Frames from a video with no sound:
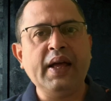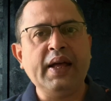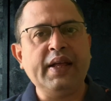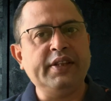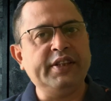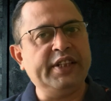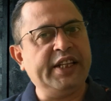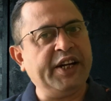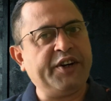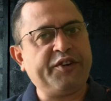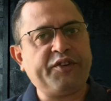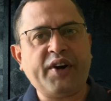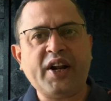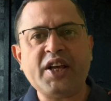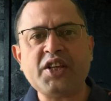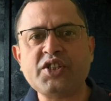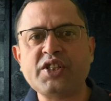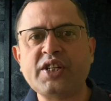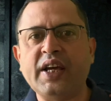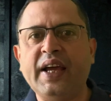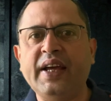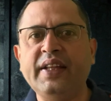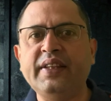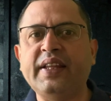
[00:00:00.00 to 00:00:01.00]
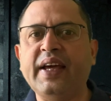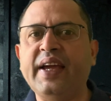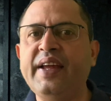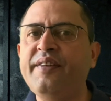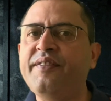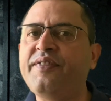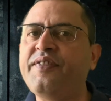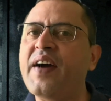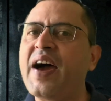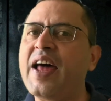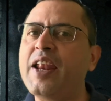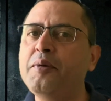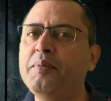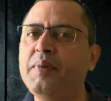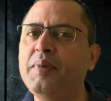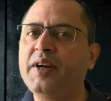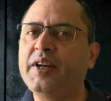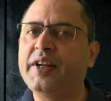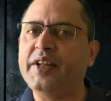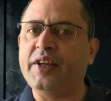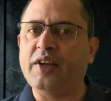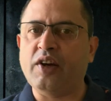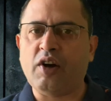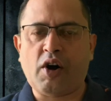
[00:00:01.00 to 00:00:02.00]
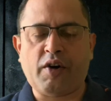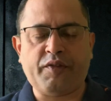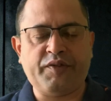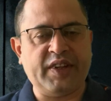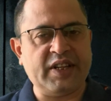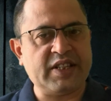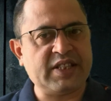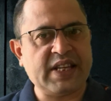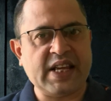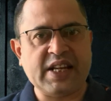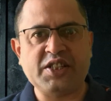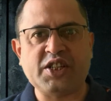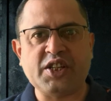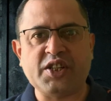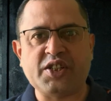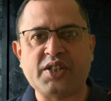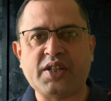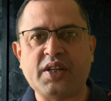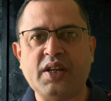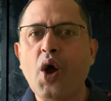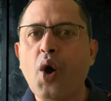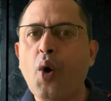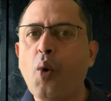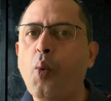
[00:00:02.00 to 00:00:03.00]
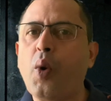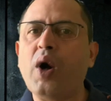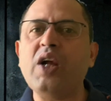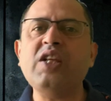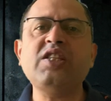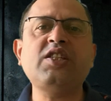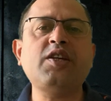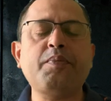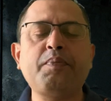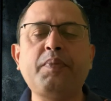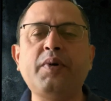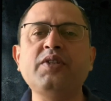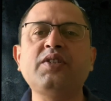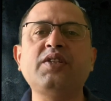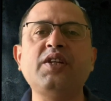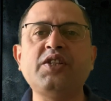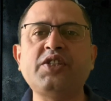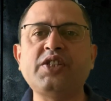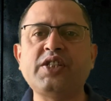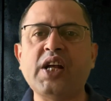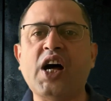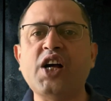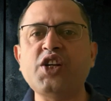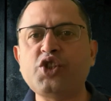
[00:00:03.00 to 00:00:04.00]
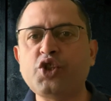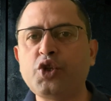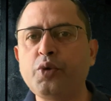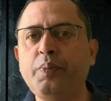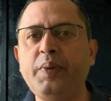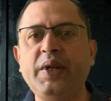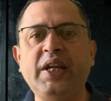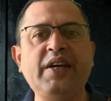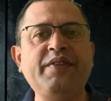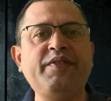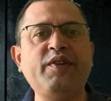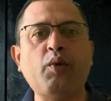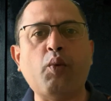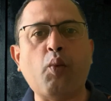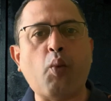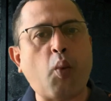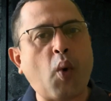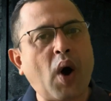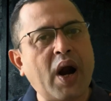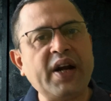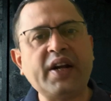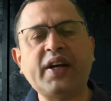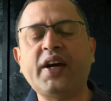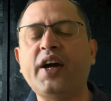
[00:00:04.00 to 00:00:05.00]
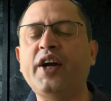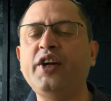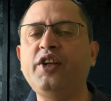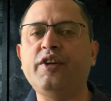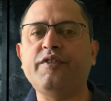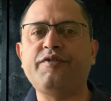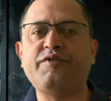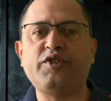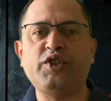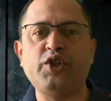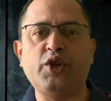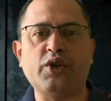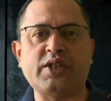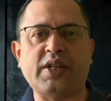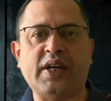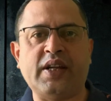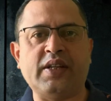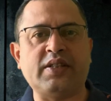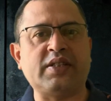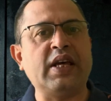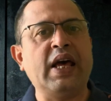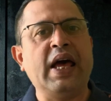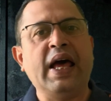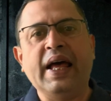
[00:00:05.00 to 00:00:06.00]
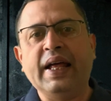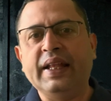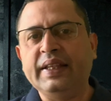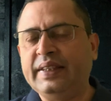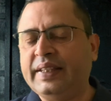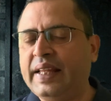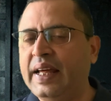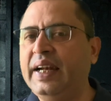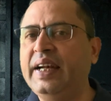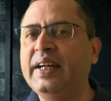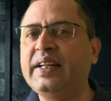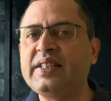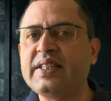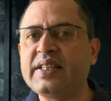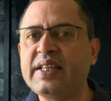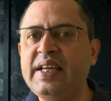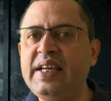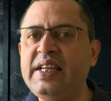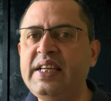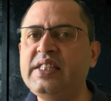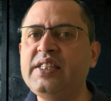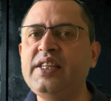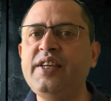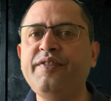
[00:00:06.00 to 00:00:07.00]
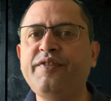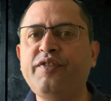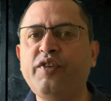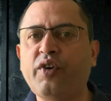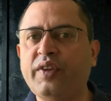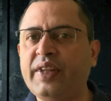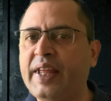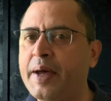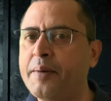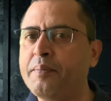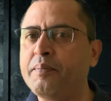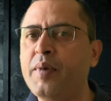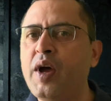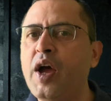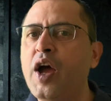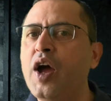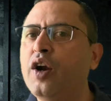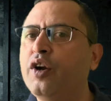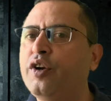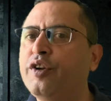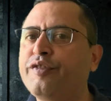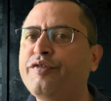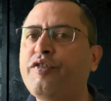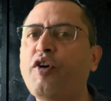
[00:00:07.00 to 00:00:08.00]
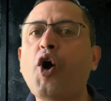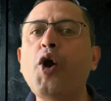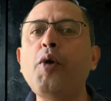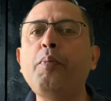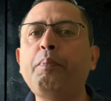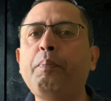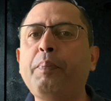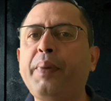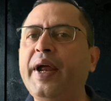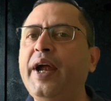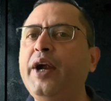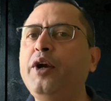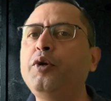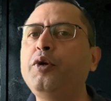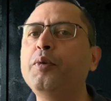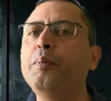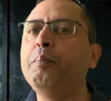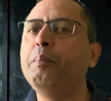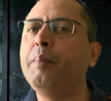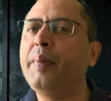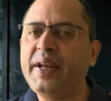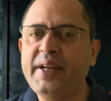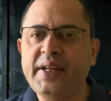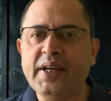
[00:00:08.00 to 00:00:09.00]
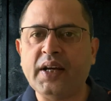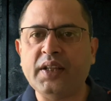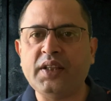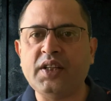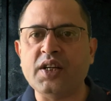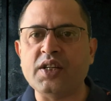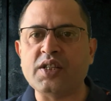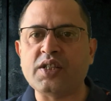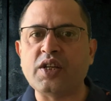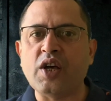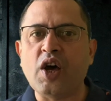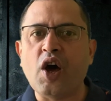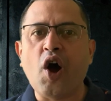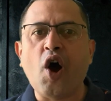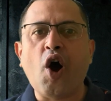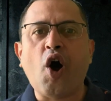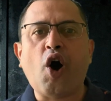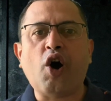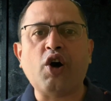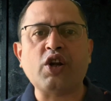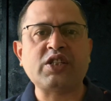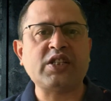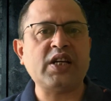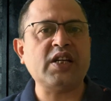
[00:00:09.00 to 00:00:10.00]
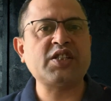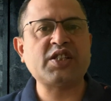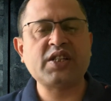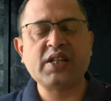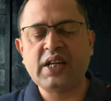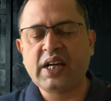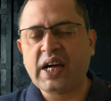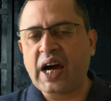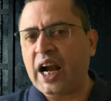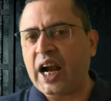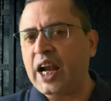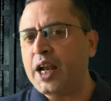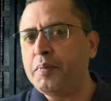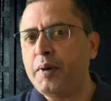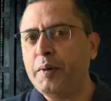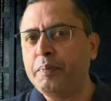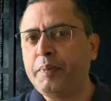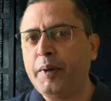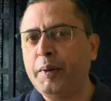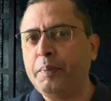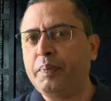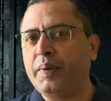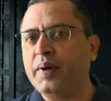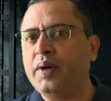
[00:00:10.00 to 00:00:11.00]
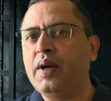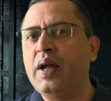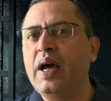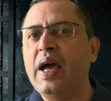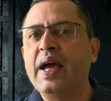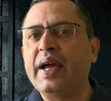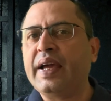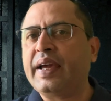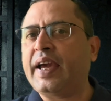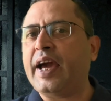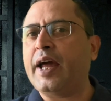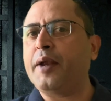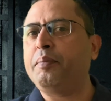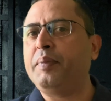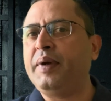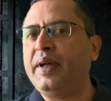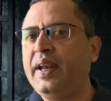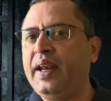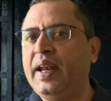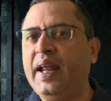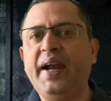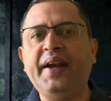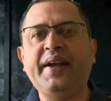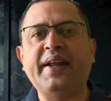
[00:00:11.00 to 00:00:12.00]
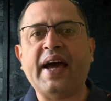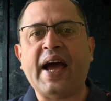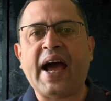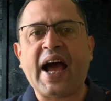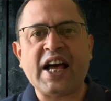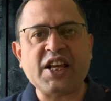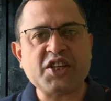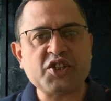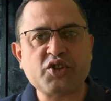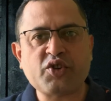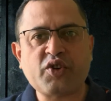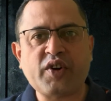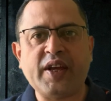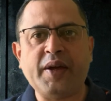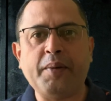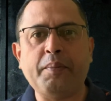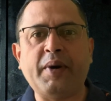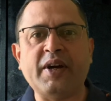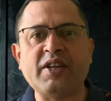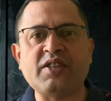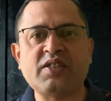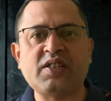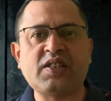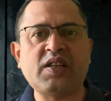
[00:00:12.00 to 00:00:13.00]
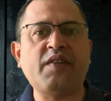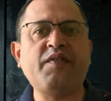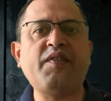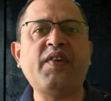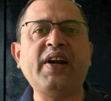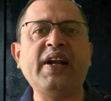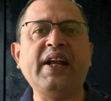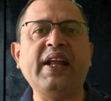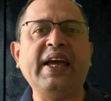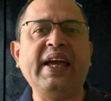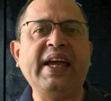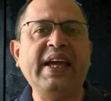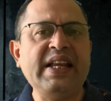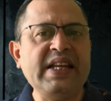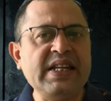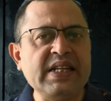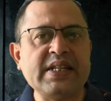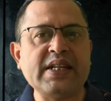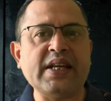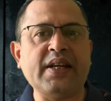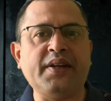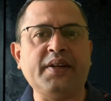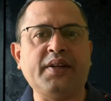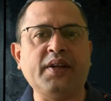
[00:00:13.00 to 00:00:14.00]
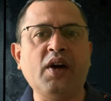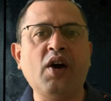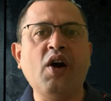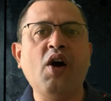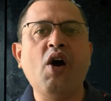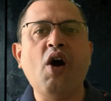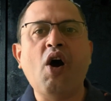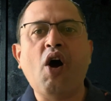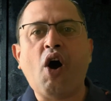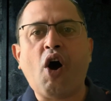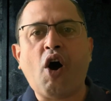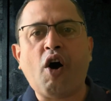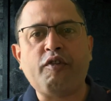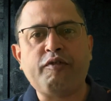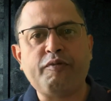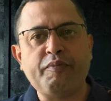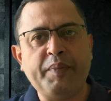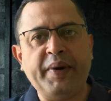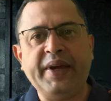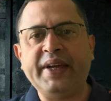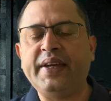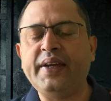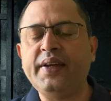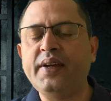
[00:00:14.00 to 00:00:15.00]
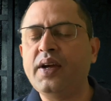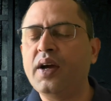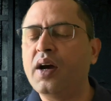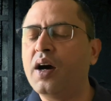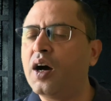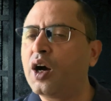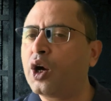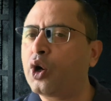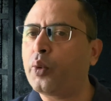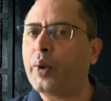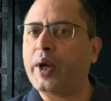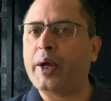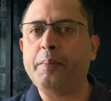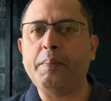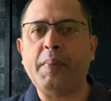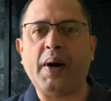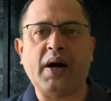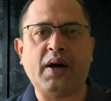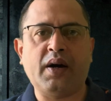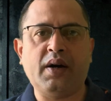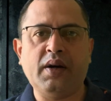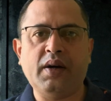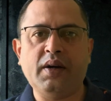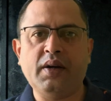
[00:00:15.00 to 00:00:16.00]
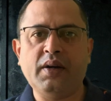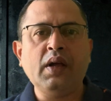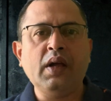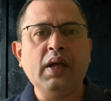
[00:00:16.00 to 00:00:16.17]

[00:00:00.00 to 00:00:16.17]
They trust in the infallibility of their senses. Once a person starts to believe in one kind of pseudoscience, then it is easy for them to fall prey to many others, or such gullible people can be led astray by someone intent of making a quick buck.